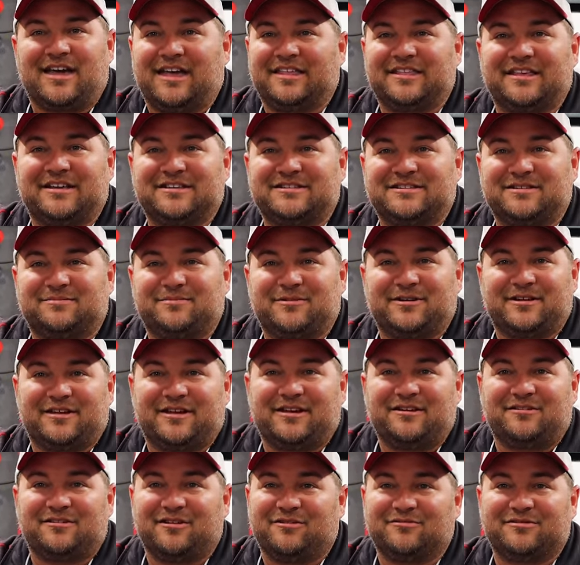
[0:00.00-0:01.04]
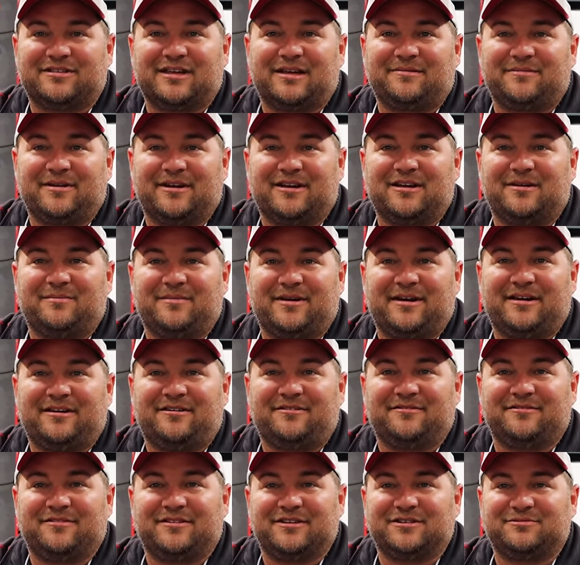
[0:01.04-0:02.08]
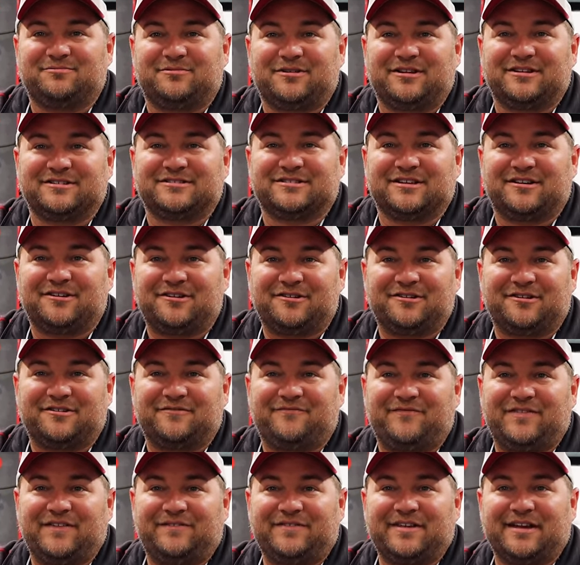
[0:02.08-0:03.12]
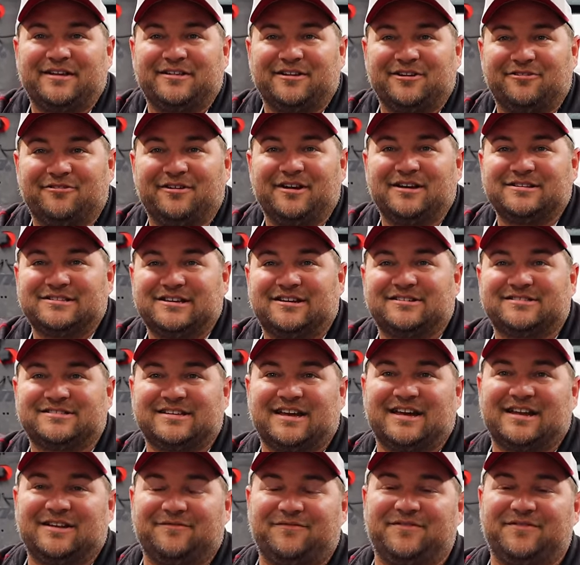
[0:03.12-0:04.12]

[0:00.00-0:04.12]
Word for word: And they said, but hell, the only time they come out is when it's 115 degrees outside.